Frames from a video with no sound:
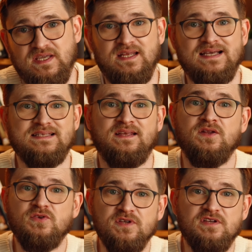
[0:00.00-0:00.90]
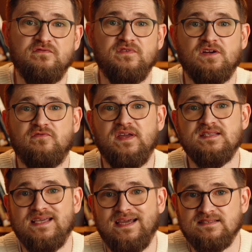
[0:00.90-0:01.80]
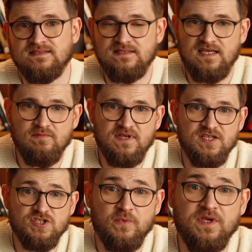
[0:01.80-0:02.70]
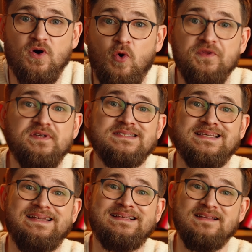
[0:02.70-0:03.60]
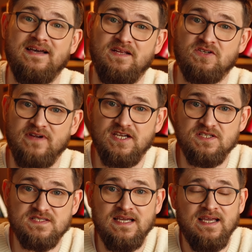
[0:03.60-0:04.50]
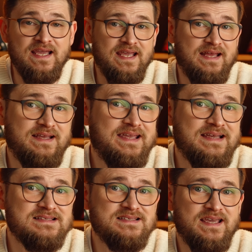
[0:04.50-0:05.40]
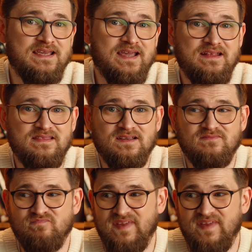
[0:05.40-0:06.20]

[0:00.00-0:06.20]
It has an intuitive interface, excellent timeline showing all deals and client interactions, and I can't say anything